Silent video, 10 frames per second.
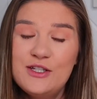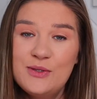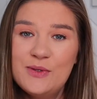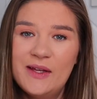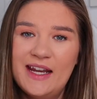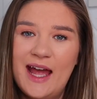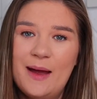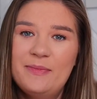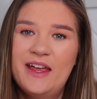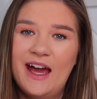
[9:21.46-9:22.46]
tool and
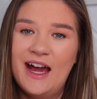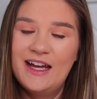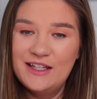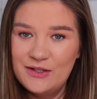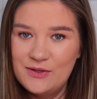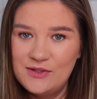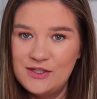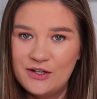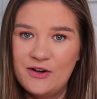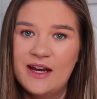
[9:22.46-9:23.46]
app that I use
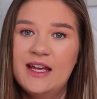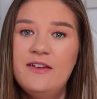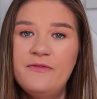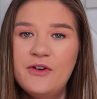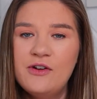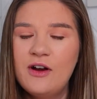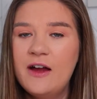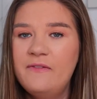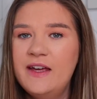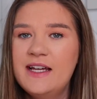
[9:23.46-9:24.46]
to create
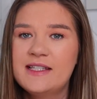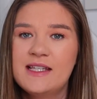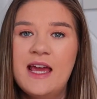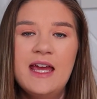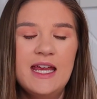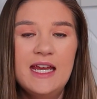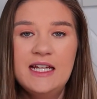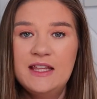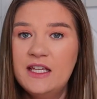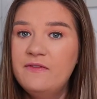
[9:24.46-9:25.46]
infographics,
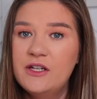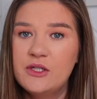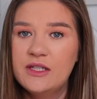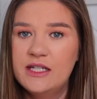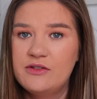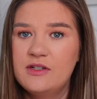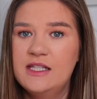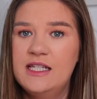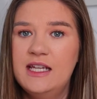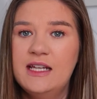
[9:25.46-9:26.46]
anything visually
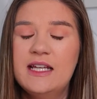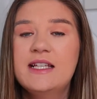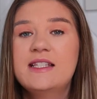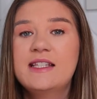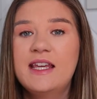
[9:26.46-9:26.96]
interesting, is